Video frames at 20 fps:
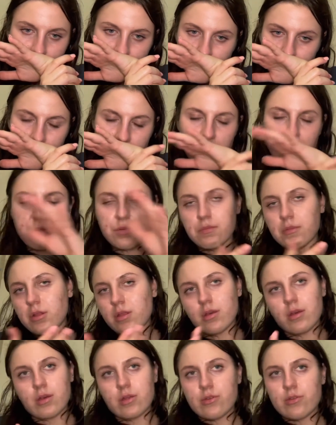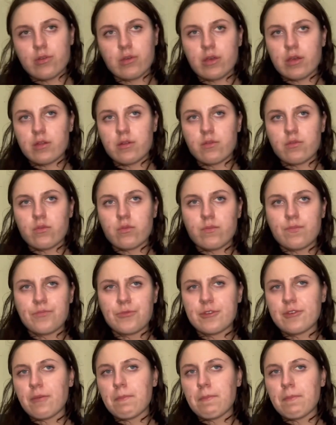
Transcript: Marshmallow I don't get at all. So